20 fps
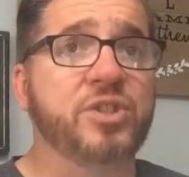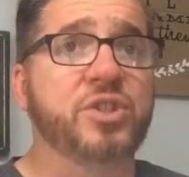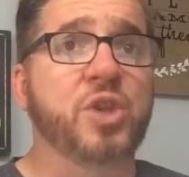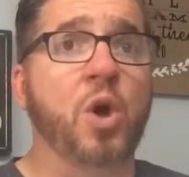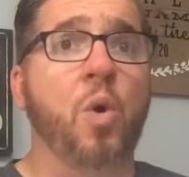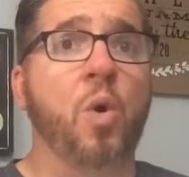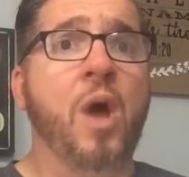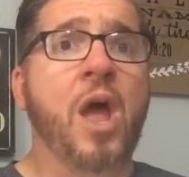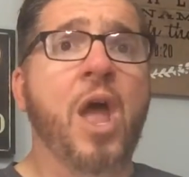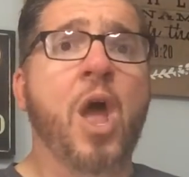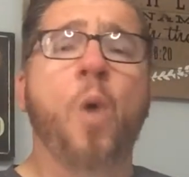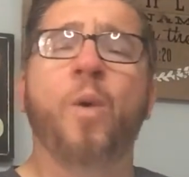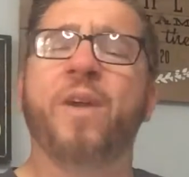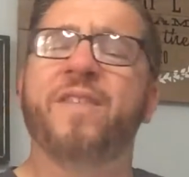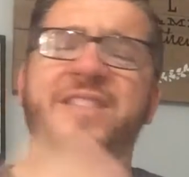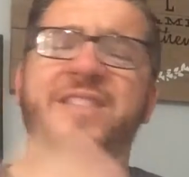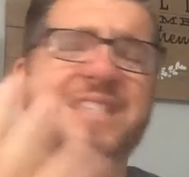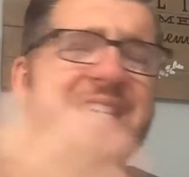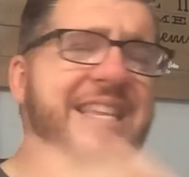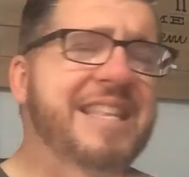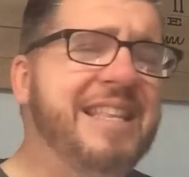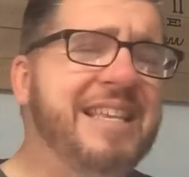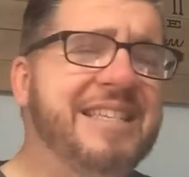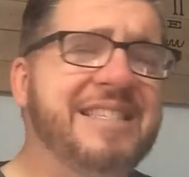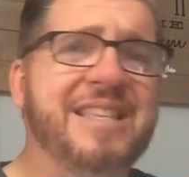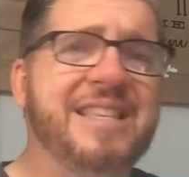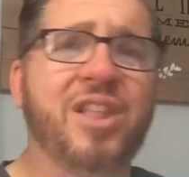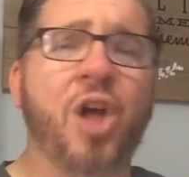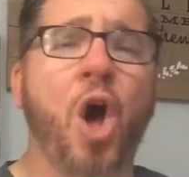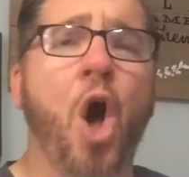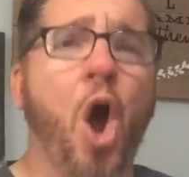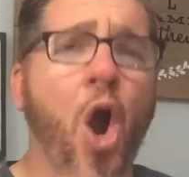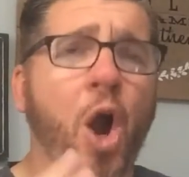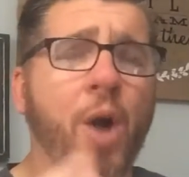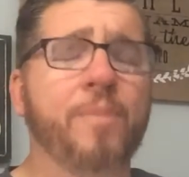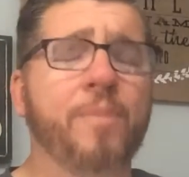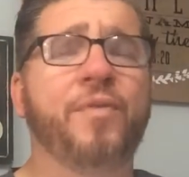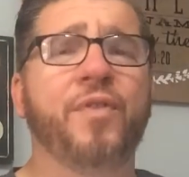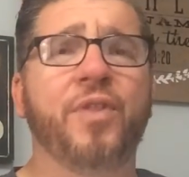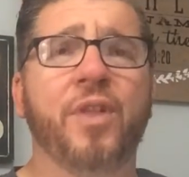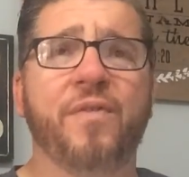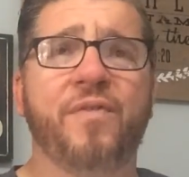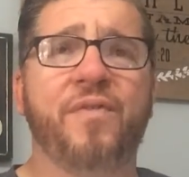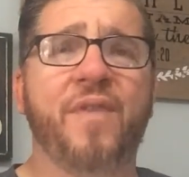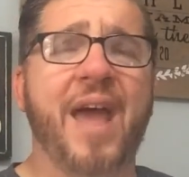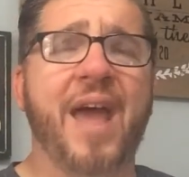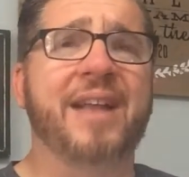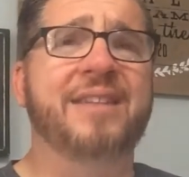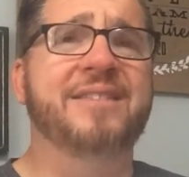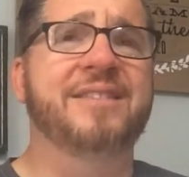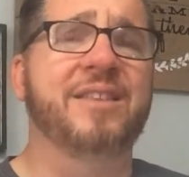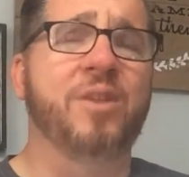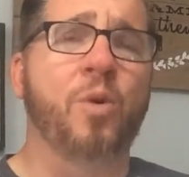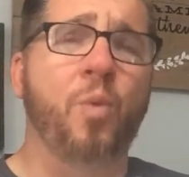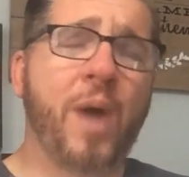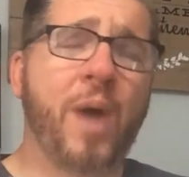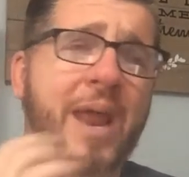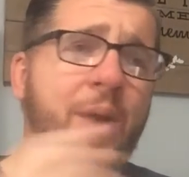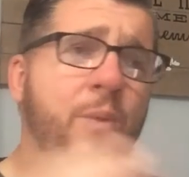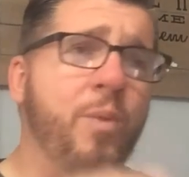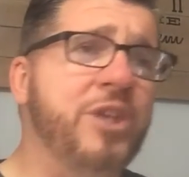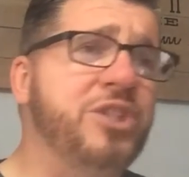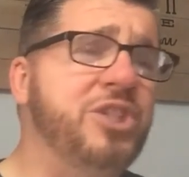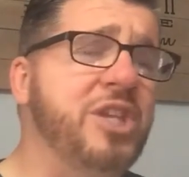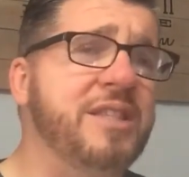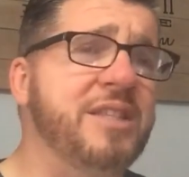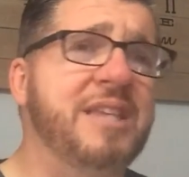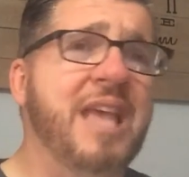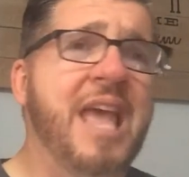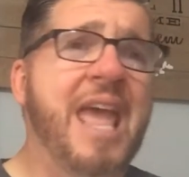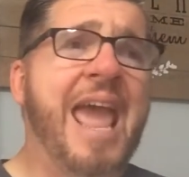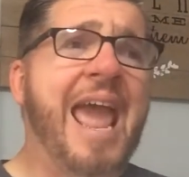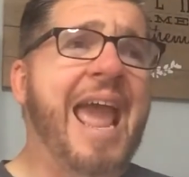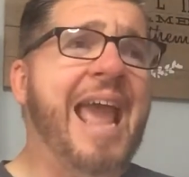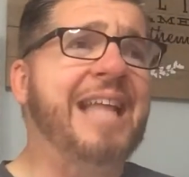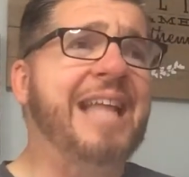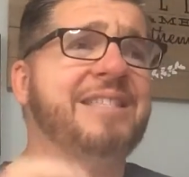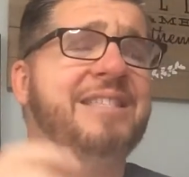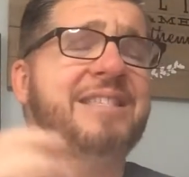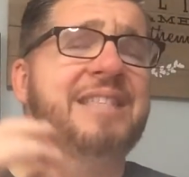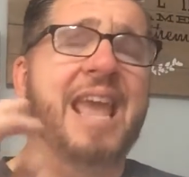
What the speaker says: So we've seen this in the harmful effects and the way in which it's